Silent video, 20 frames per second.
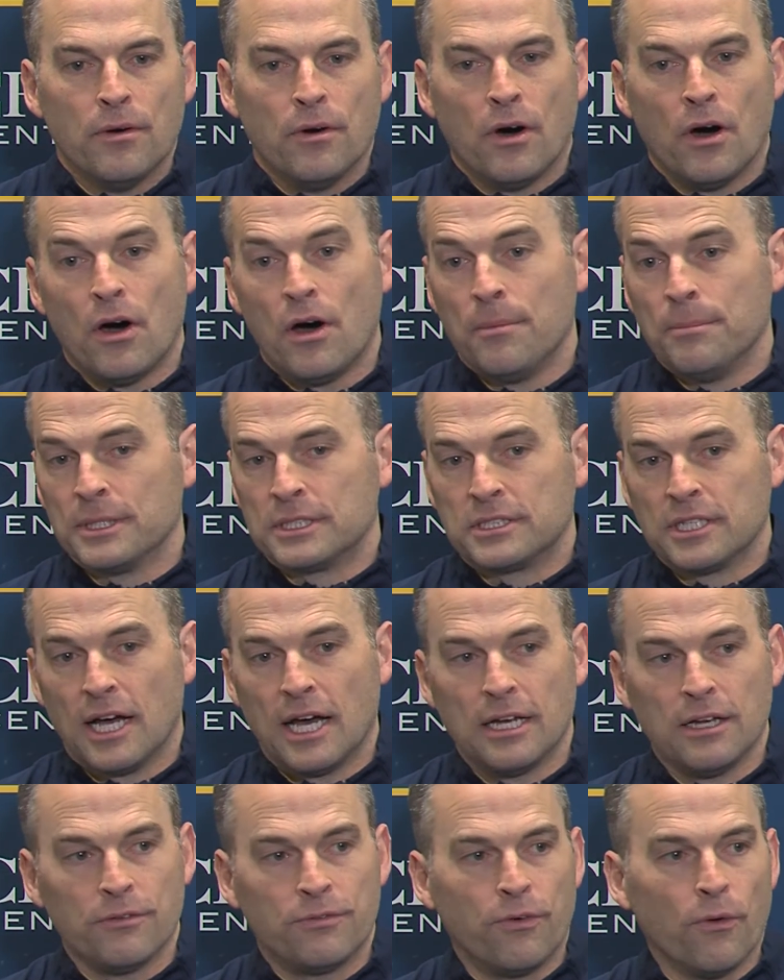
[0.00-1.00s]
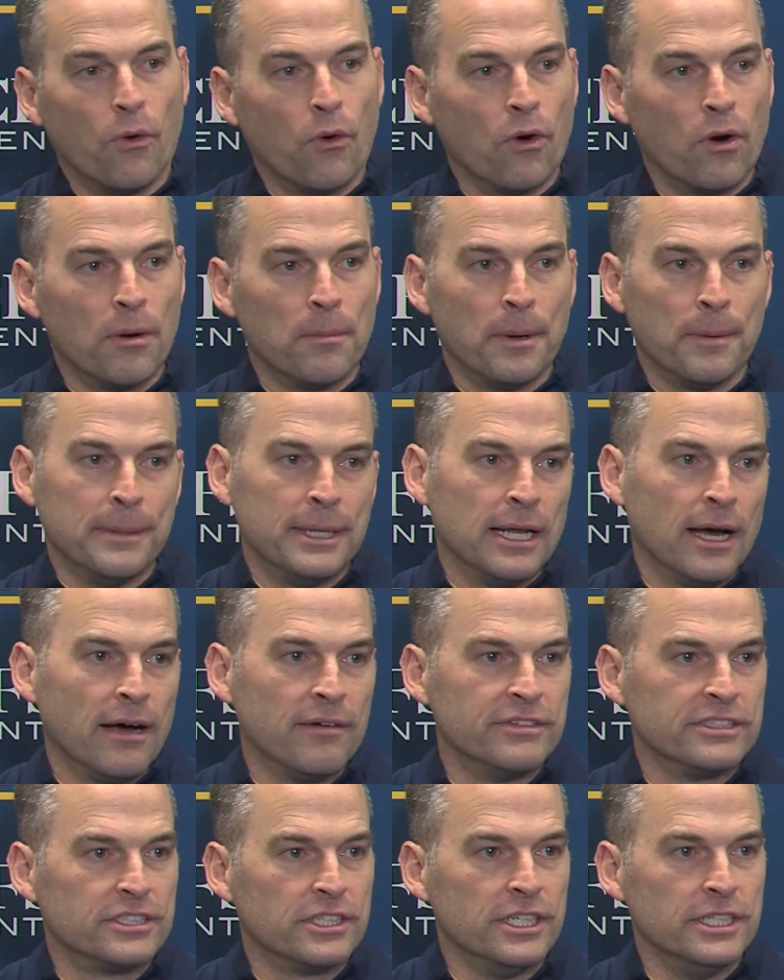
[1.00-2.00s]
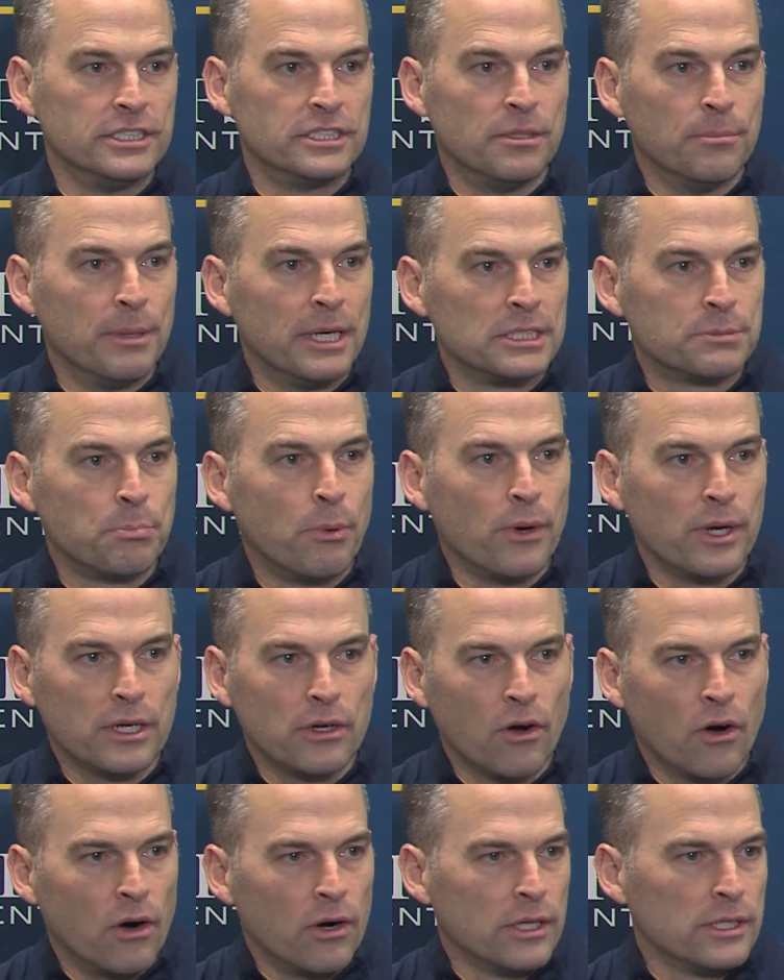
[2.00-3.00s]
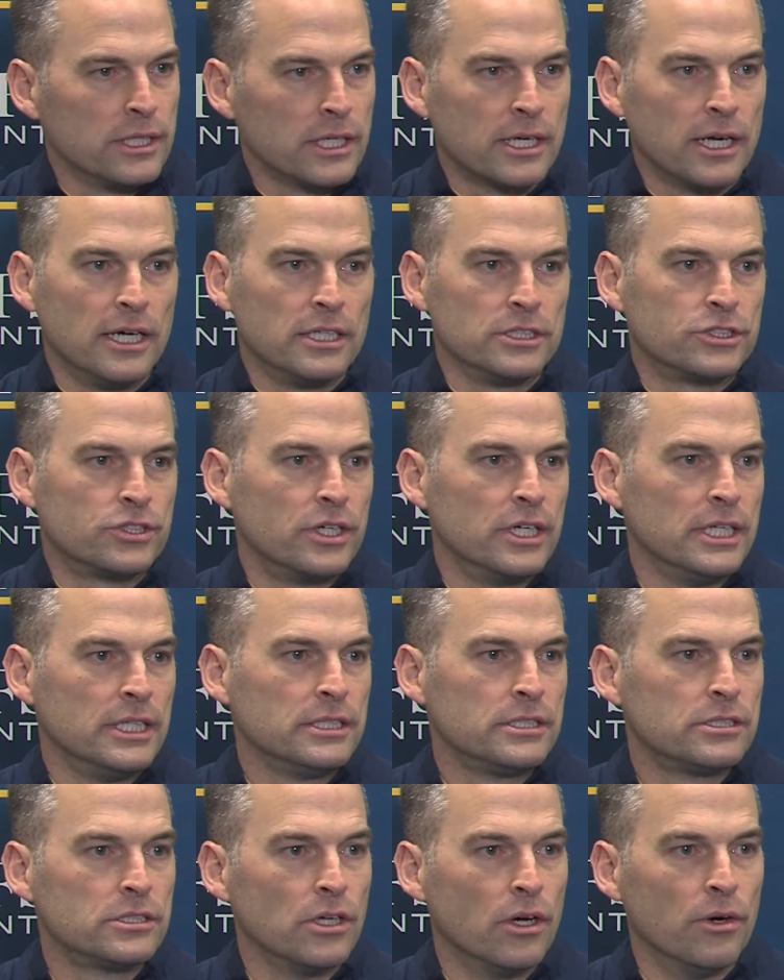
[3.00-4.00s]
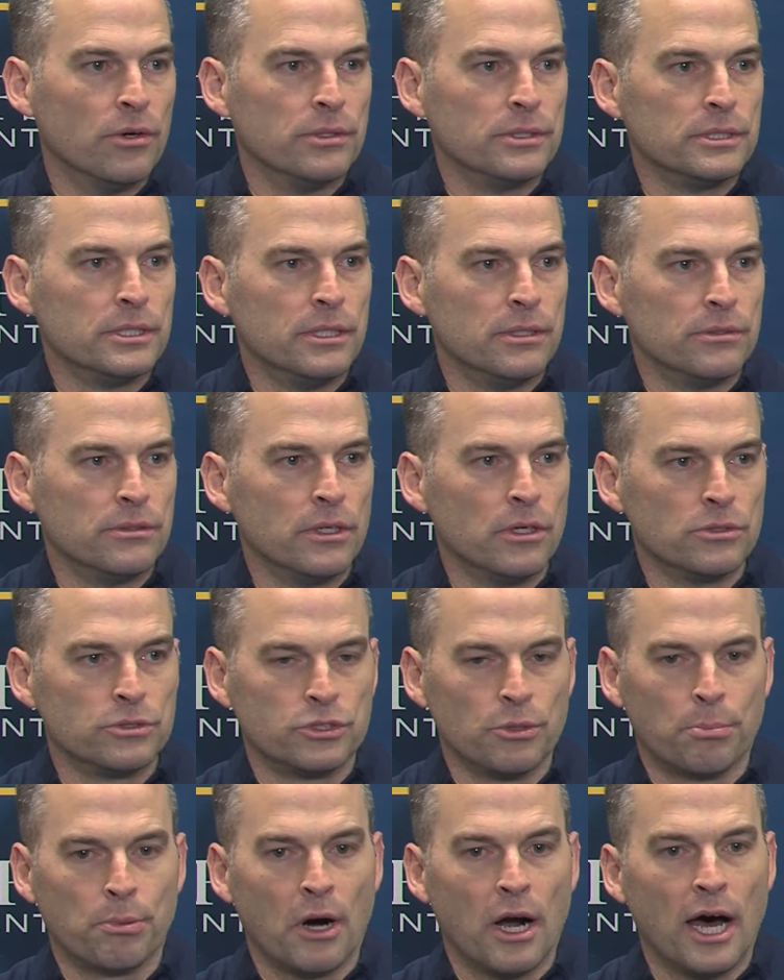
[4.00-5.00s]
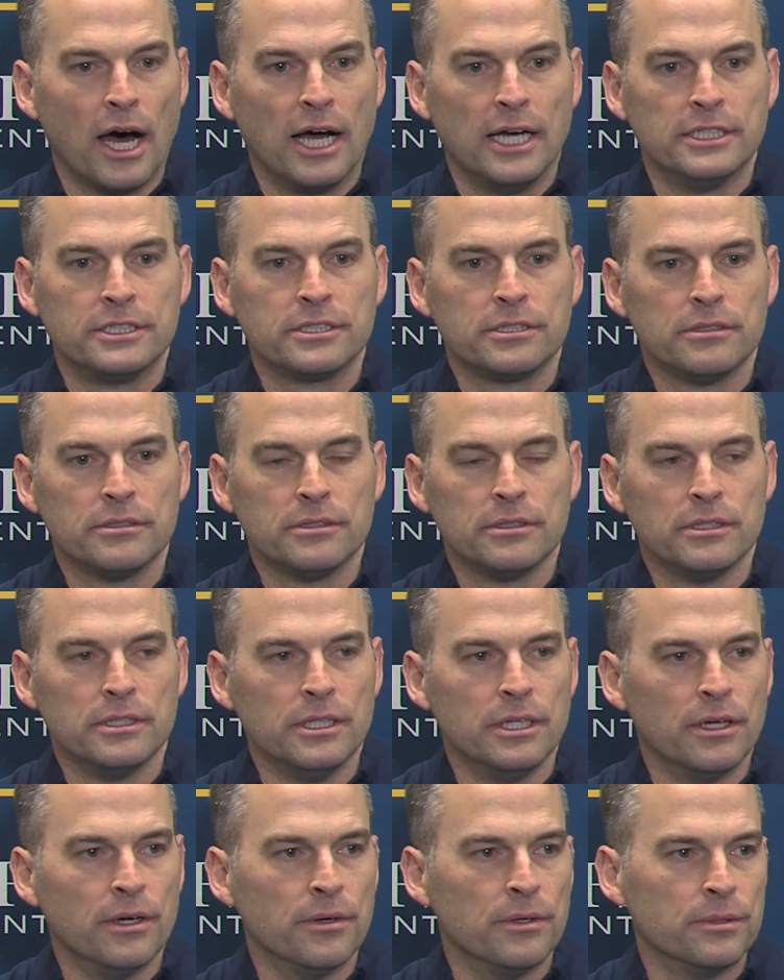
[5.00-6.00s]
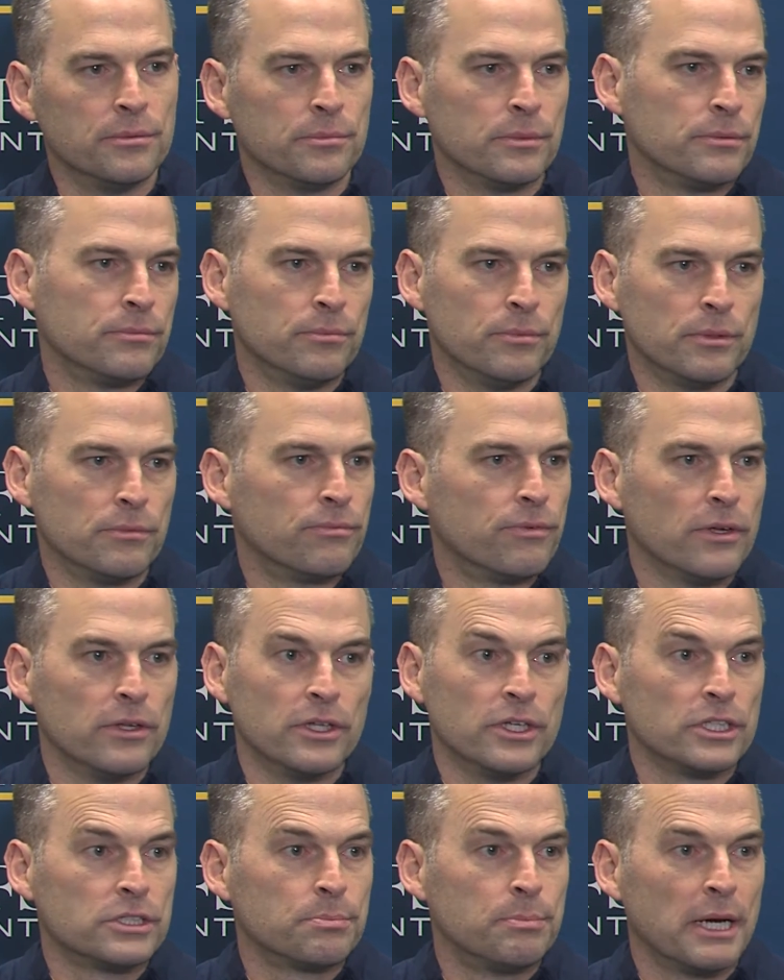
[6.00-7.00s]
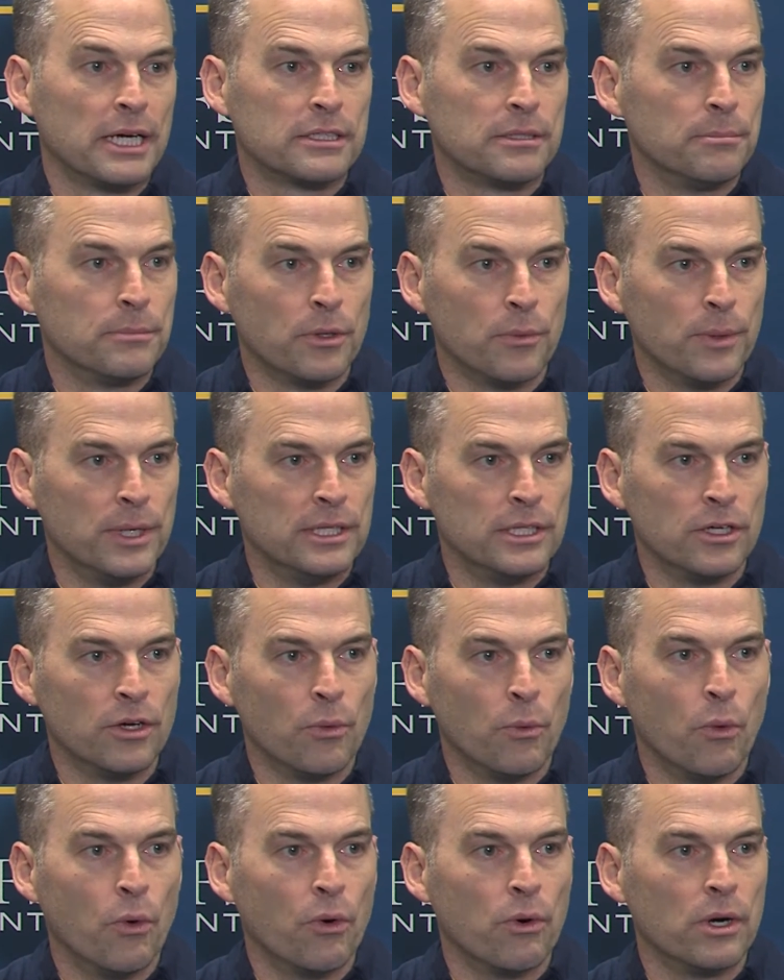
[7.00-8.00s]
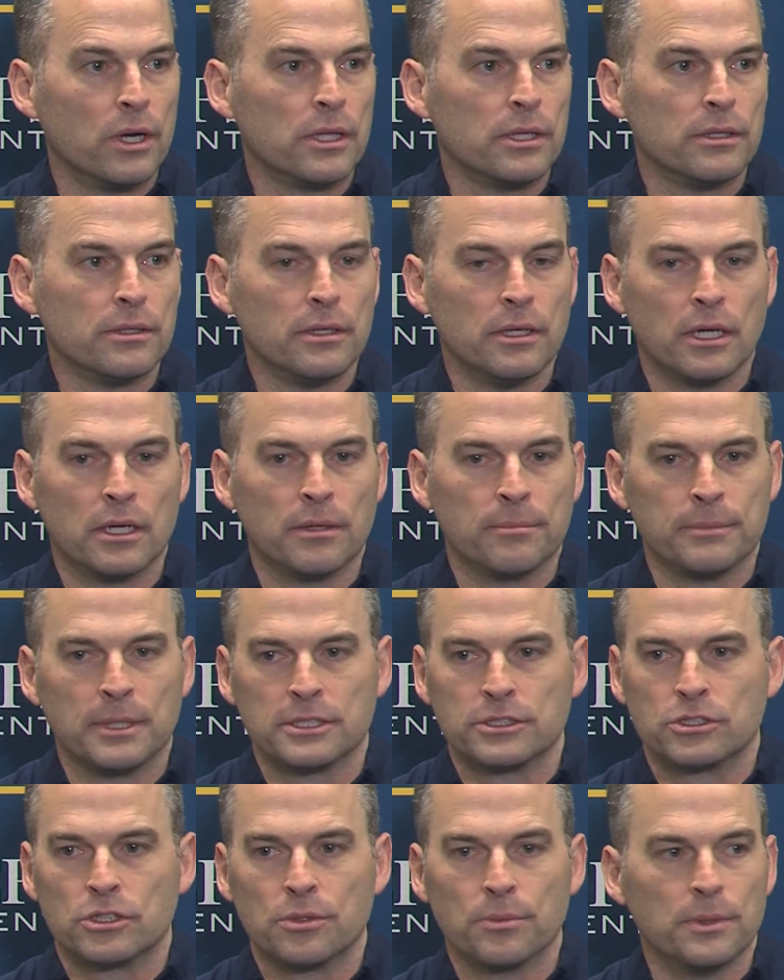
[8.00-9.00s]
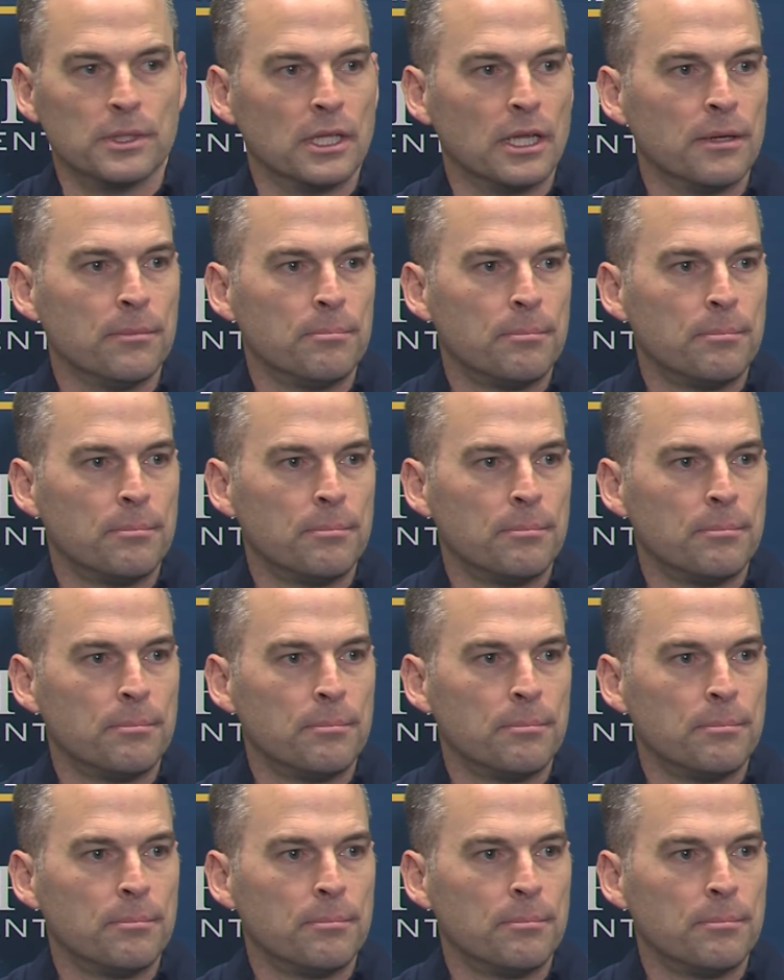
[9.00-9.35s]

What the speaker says: Oh, I'm excited for him. I mean, obviously he's the best point guard in the country, so you know, no surprise. You know, and would fully expect him to win the award. And I'm not sure when they